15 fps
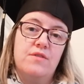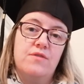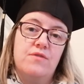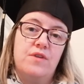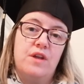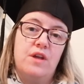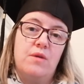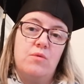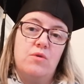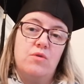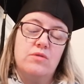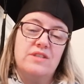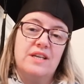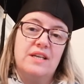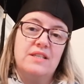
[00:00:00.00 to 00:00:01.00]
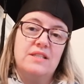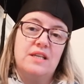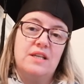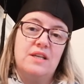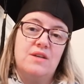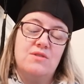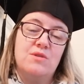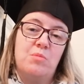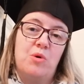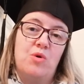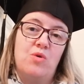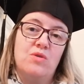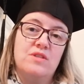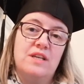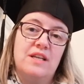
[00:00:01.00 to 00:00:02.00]
for you all to continue
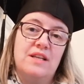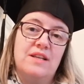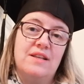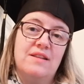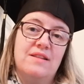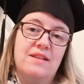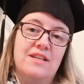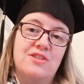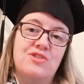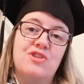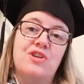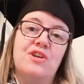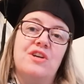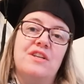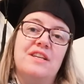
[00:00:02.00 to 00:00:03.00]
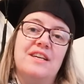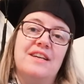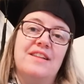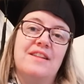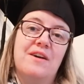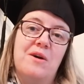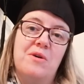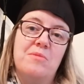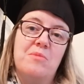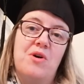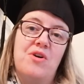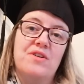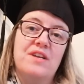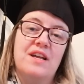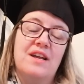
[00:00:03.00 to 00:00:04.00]
supporting this journey that I'm
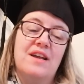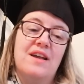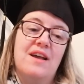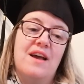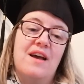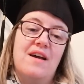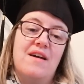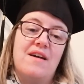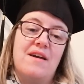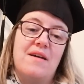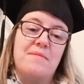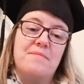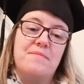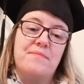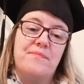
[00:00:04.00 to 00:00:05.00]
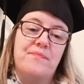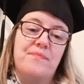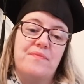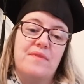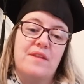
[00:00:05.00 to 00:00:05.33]
on um